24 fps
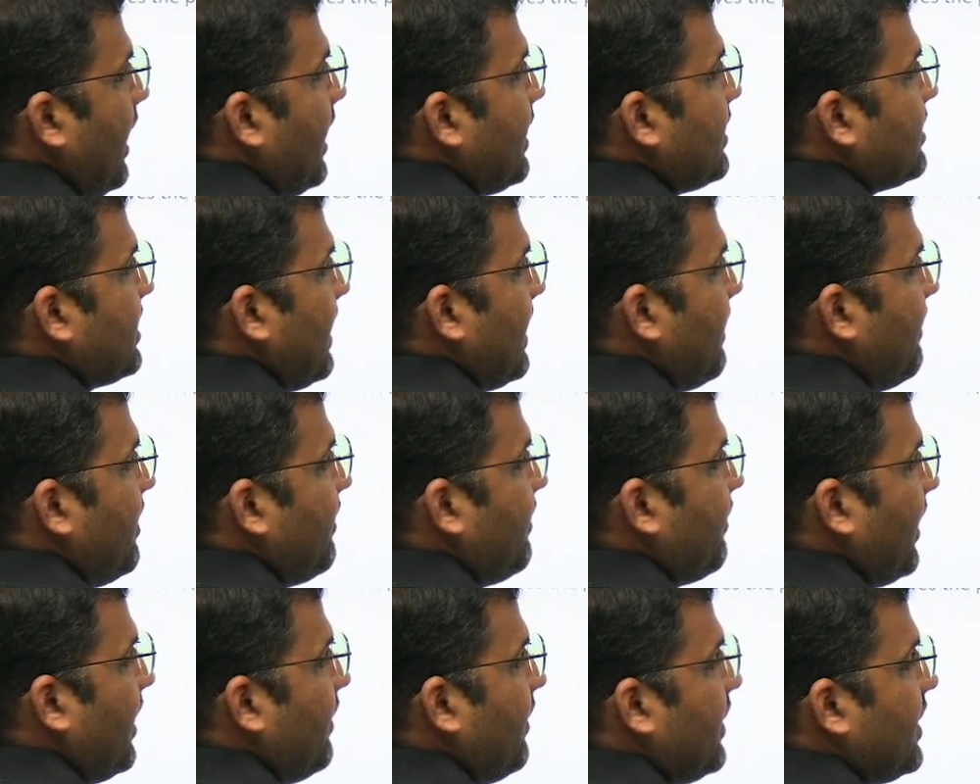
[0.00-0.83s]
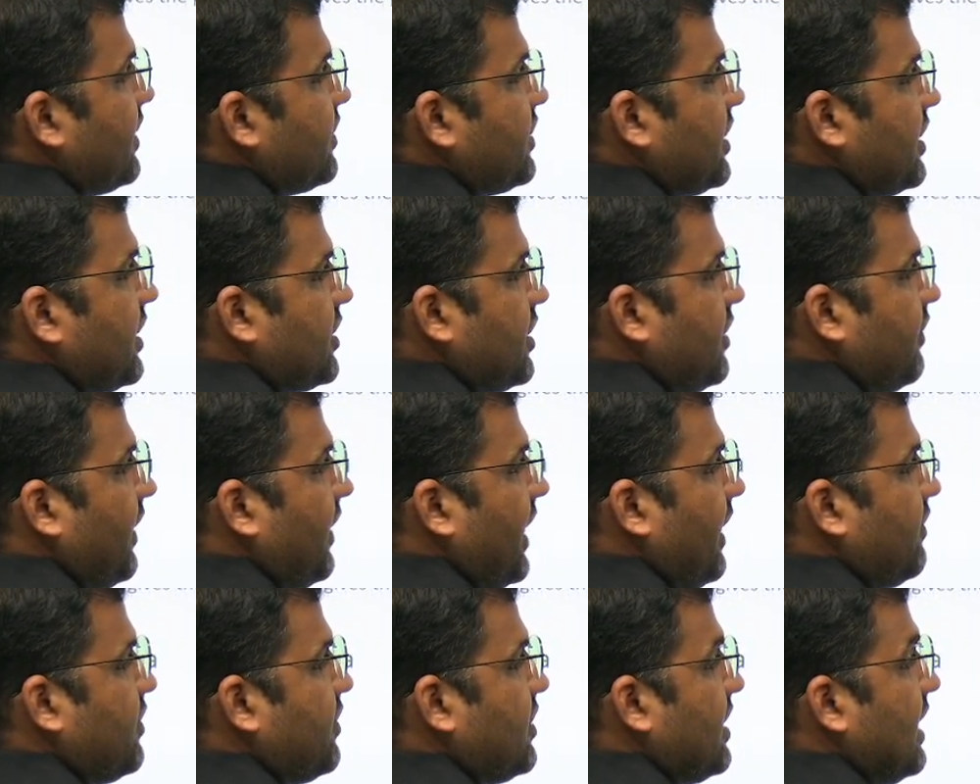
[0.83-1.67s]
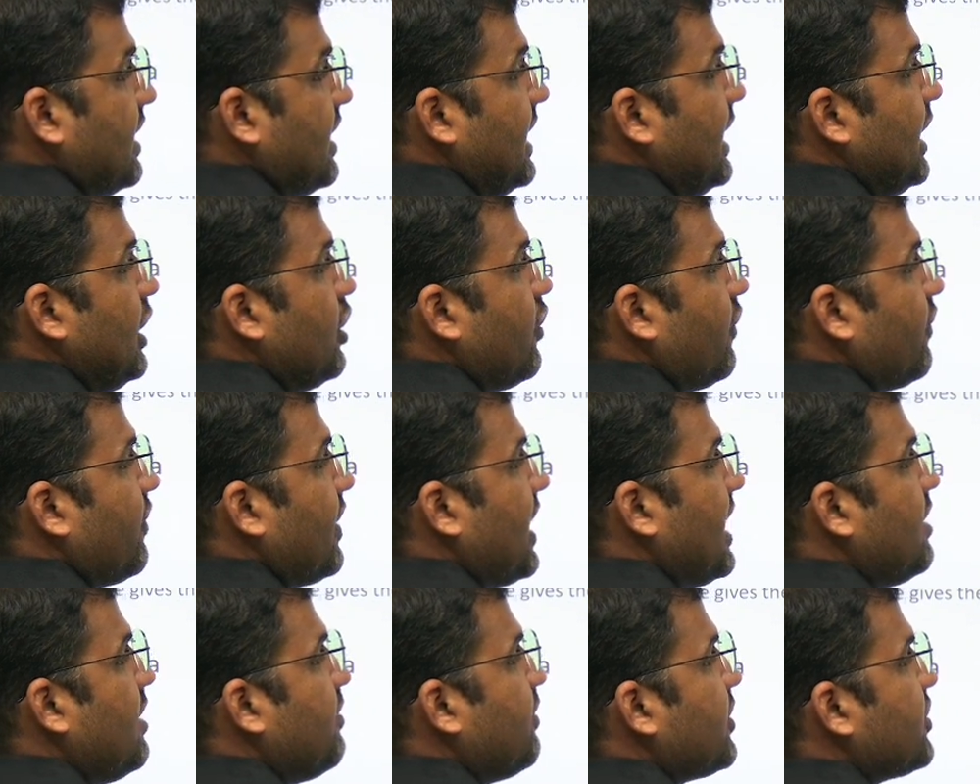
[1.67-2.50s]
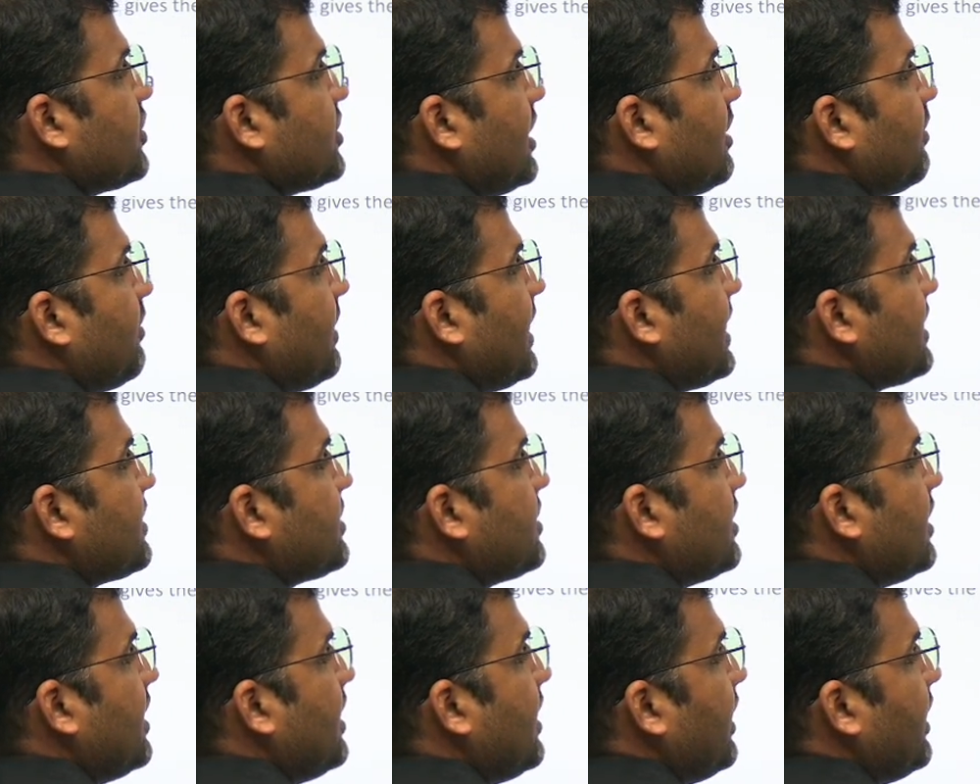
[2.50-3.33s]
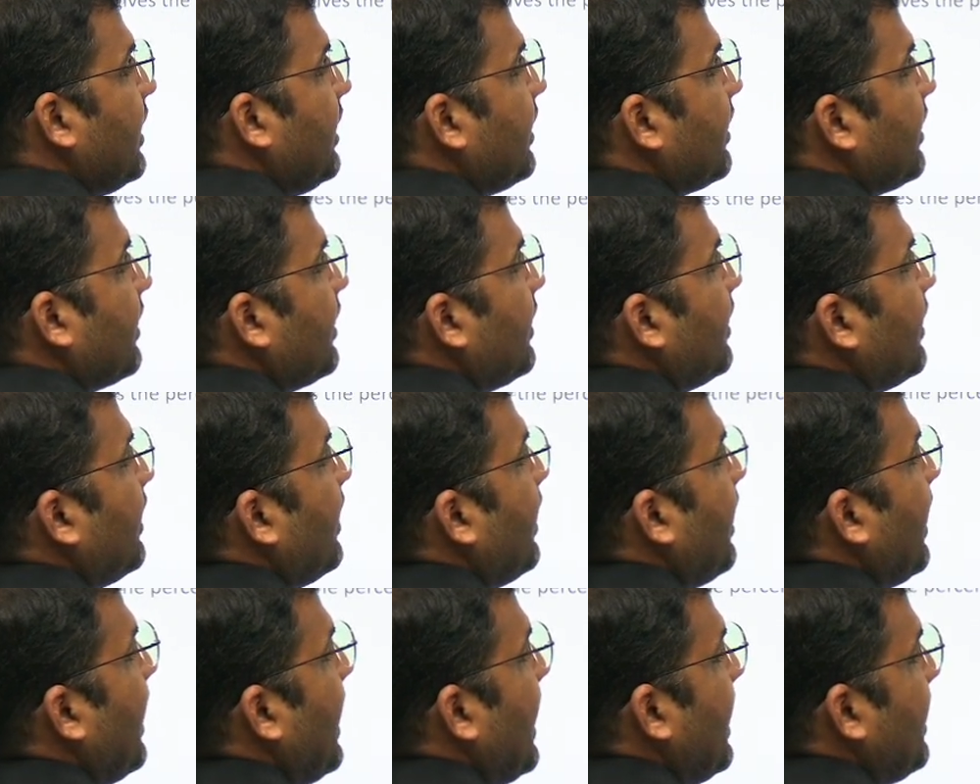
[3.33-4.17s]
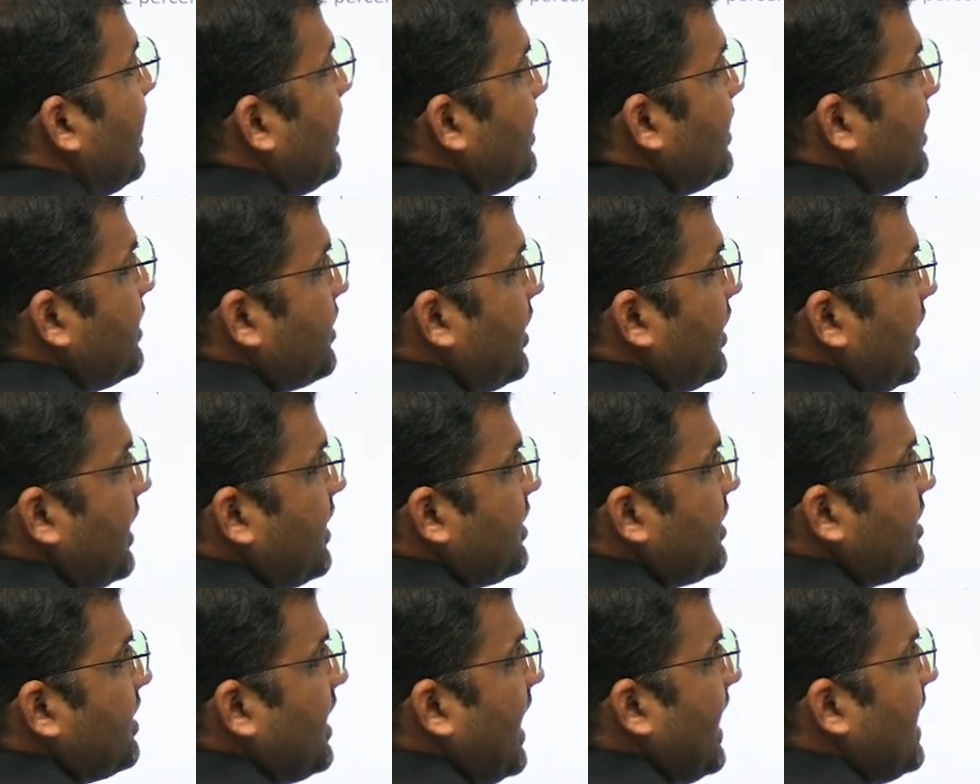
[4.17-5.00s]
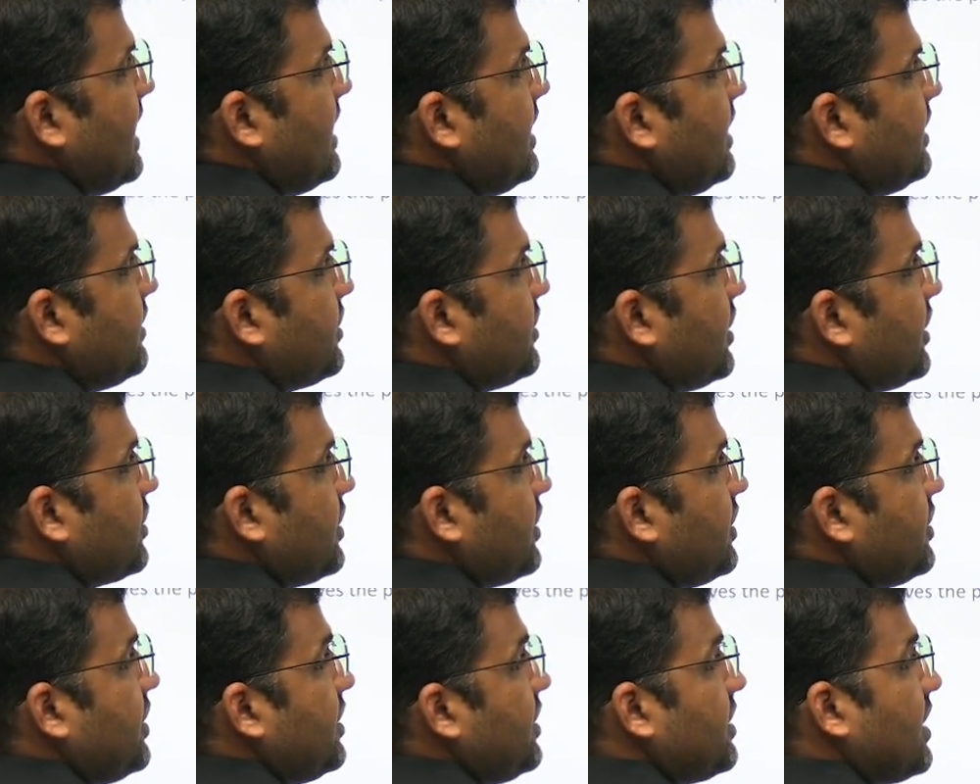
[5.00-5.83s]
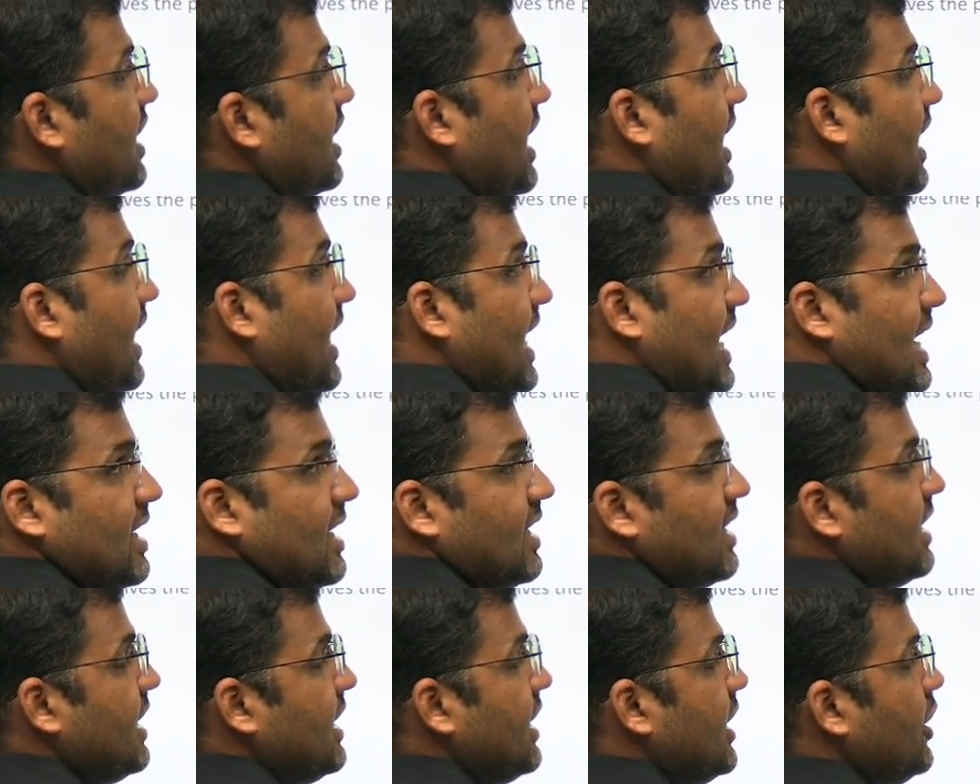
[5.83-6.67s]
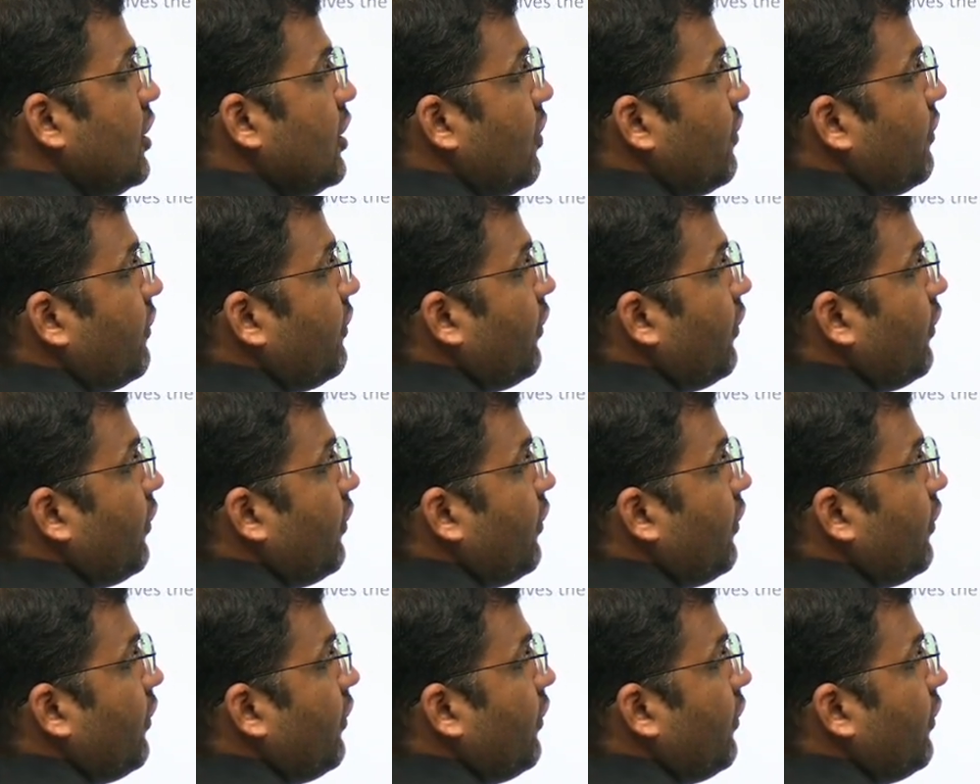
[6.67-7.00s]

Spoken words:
75 here, 65, lead of 10% plus 13. And in this case, 90, 66, again a lead of